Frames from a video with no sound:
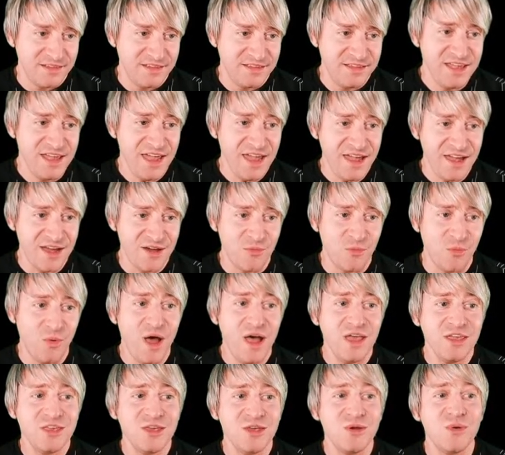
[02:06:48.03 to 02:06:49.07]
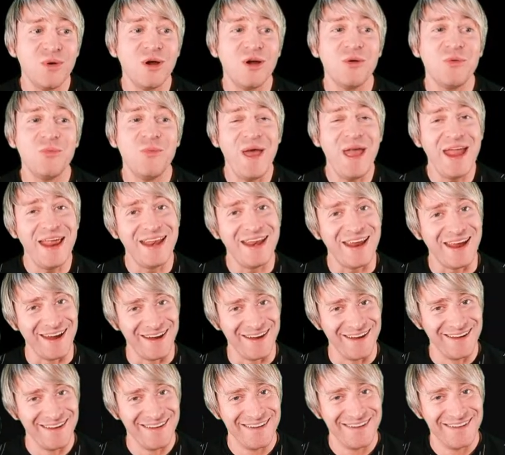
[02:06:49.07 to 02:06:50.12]
Yeah, while you are
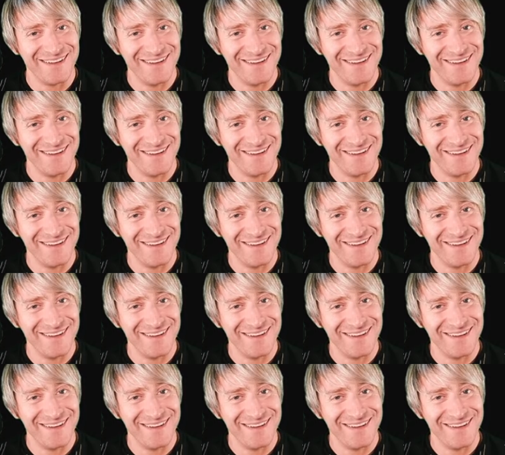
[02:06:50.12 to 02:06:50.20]
waiting.